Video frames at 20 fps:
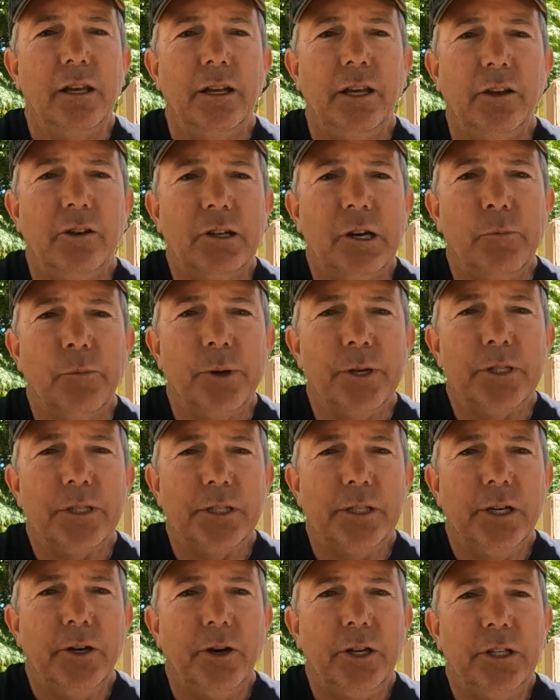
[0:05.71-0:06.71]
Now, a couple weeks
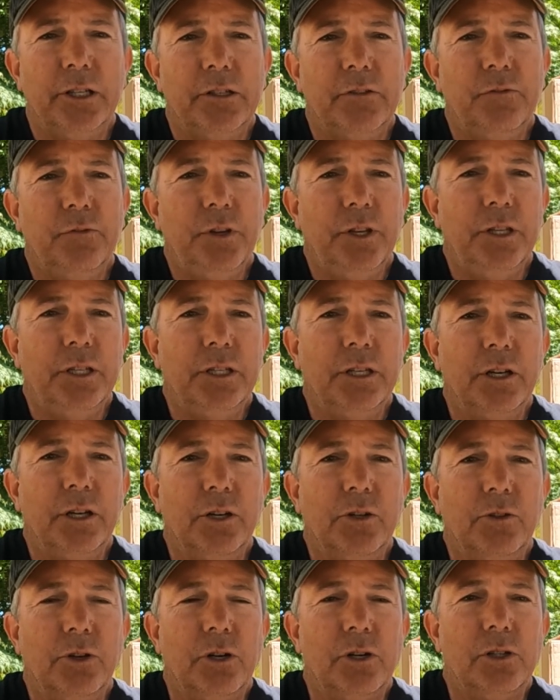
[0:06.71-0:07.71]
ago I did a
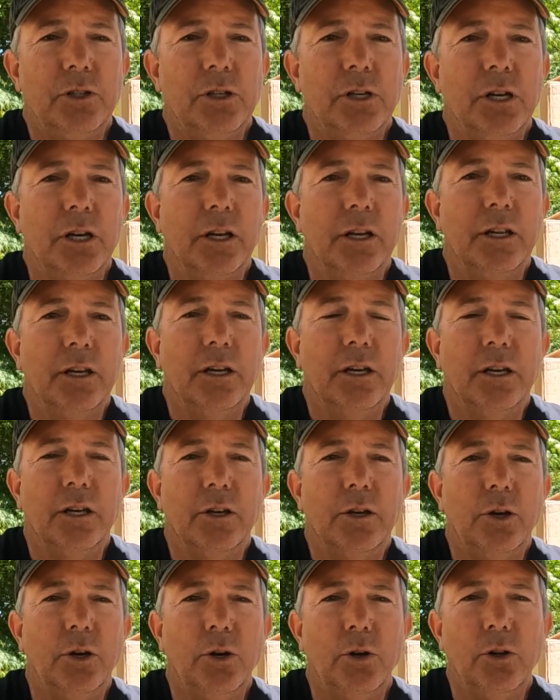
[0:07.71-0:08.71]
video on
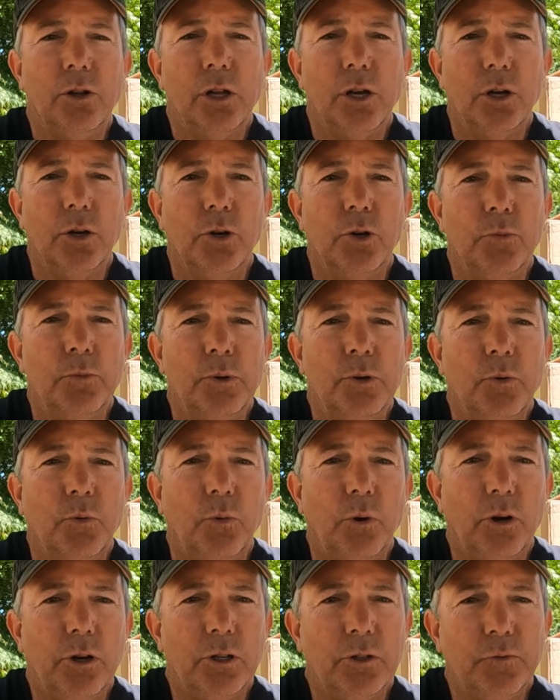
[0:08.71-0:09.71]
whole home
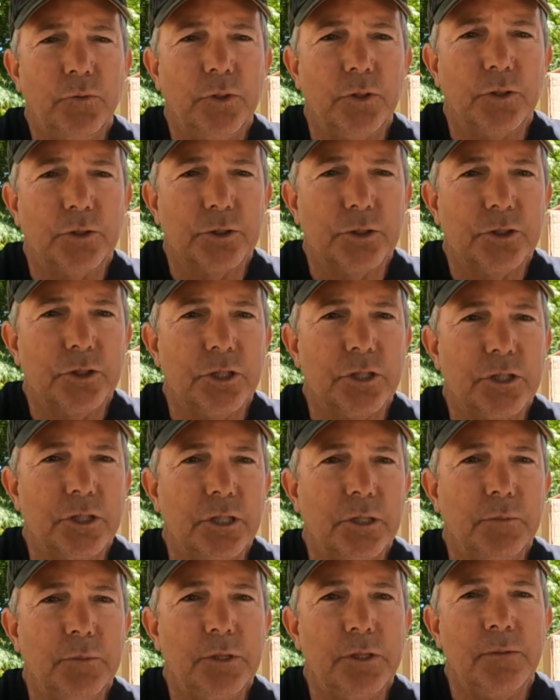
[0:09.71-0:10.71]
water filter
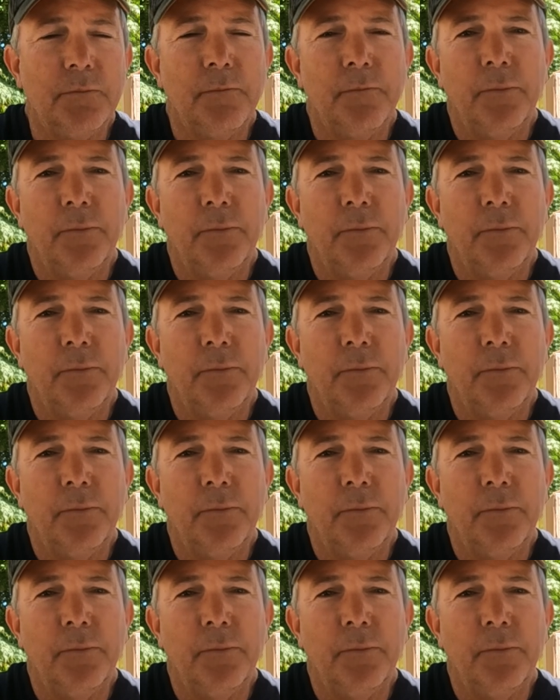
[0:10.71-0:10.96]
systems,